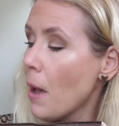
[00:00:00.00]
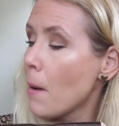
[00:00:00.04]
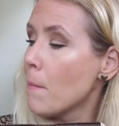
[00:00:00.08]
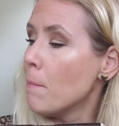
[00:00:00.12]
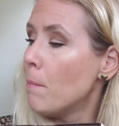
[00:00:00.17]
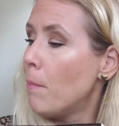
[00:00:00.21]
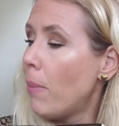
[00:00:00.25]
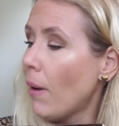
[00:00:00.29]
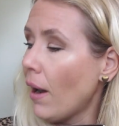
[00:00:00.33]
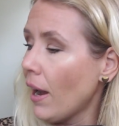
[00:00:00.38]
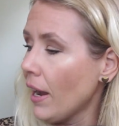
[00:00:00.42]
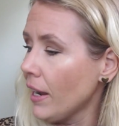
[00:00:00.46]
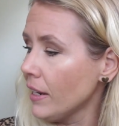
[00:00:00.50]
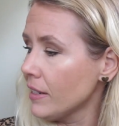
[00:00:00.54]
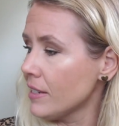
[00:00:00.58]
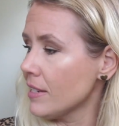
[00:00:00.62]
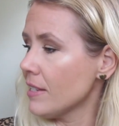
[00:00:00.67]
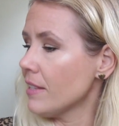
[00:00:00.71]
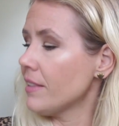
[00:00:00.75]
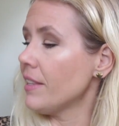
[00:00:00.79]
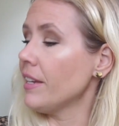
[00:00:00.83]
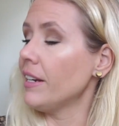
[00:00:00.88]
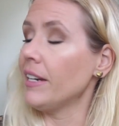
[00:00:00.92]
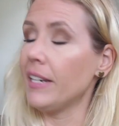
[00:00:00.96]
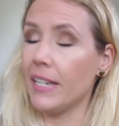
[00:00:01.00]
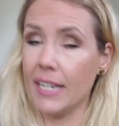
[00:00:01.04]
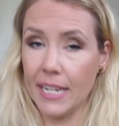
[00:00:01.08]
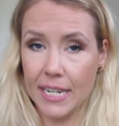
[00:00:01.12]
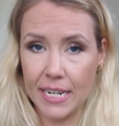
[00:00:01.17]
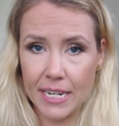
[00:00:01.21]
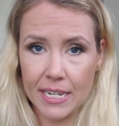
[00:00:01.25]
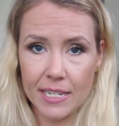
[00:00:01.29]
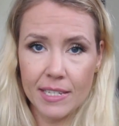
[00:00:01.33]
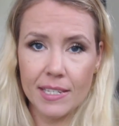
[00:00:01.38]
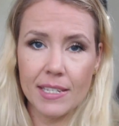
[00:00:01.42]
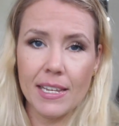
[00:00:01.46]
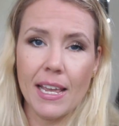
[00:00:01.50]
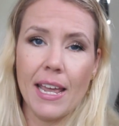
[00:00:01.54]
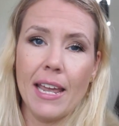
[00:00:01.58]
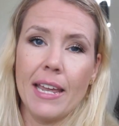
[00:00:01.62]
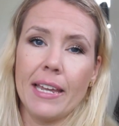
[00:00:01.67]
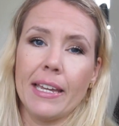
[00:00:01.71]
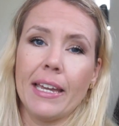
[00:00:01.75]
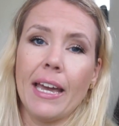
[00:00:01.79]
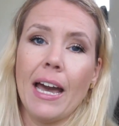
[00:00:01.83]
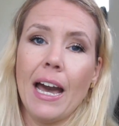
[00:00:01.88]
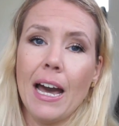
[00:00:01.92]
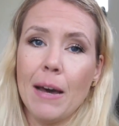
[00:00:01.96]
but there is
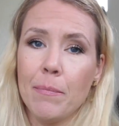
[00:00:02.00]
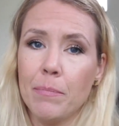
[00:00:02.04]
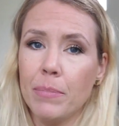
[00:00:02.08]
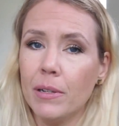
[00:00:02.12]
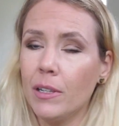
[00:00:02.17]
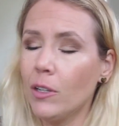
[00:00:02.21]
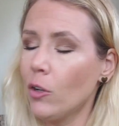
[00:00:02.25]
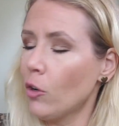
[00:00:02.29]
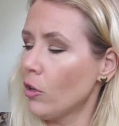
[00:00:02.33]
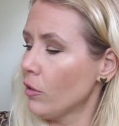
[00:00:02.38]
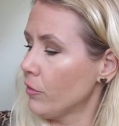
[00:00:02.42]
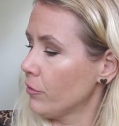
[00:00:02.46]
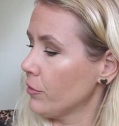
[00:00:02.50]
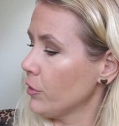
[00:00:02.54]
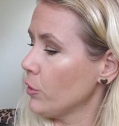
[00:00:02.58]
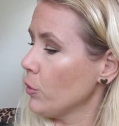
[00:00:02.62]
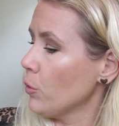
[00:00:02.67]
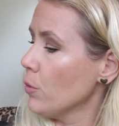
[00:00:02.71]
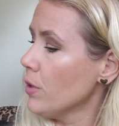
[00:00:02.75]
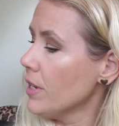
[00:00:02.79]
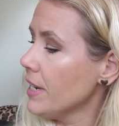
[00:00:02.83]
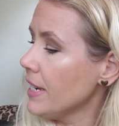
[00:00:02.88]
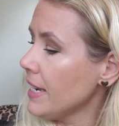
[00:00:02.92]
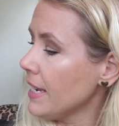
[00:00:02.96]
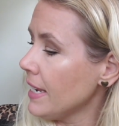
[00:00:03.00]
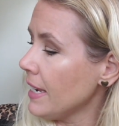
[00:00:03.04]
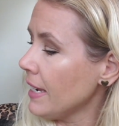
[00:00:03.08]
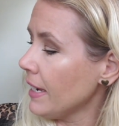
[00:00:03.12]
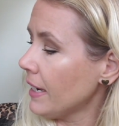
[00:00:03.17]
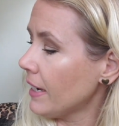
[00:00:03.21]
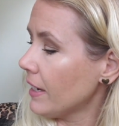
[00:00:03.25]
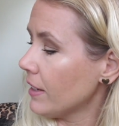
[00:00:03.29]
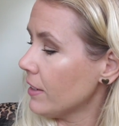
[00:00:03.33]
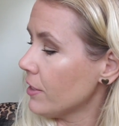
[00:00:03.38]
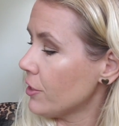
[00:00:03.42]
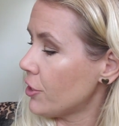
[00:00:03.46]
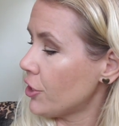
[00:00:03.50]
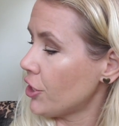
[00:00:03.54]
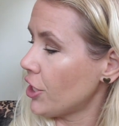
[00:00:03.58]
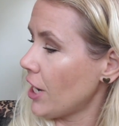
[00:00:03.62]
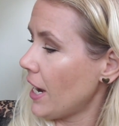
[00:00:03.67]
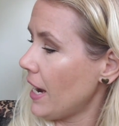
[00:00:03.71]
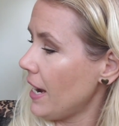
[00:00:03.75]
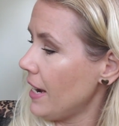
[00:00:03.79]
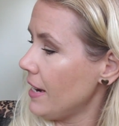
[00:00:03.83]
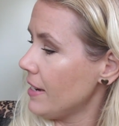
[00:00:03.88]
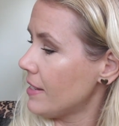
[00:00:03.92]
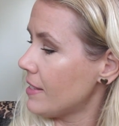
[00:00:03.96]
a couple of unique
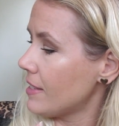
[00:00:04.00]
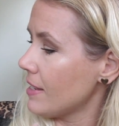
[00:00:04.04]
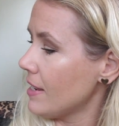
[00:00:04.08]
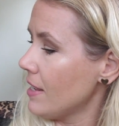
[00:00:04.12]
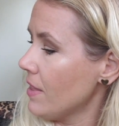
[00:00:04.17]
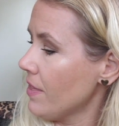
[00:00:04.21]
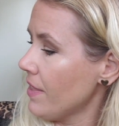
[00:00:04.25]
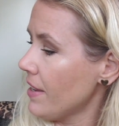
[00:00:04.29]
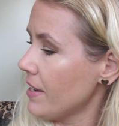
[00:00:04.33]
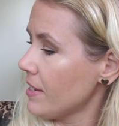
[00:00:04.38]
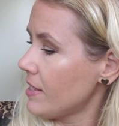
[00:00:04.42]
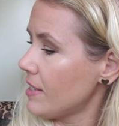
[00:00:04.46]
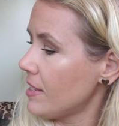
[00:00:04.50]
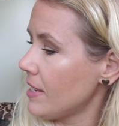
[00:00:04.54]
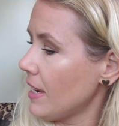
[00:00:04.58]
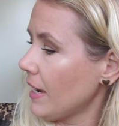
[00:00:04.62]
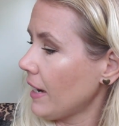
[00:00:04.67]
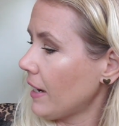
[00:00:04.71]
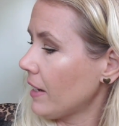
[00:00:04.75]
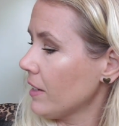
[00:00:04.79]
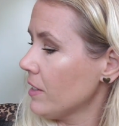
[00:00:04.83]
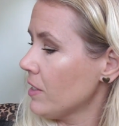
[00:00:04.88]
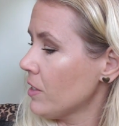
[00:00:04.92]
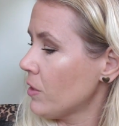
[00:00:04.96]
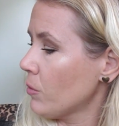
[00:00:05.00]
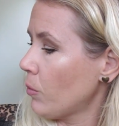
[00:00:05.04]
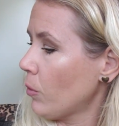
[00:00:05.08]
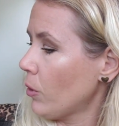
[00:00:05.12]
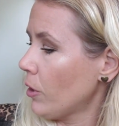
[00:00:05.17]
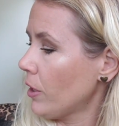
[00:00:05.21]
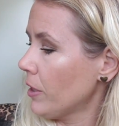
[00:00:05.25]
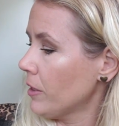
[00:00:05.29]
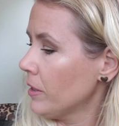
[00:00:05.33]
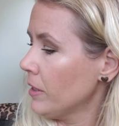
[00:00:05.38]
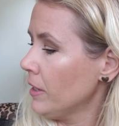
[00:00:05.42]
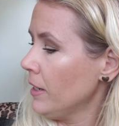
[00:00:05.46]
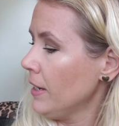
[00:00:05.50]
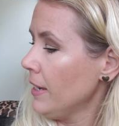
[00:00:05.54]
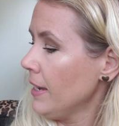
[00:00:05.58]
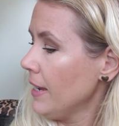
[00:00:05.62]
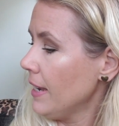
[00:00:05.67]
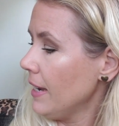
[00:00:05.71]
shades in the second one,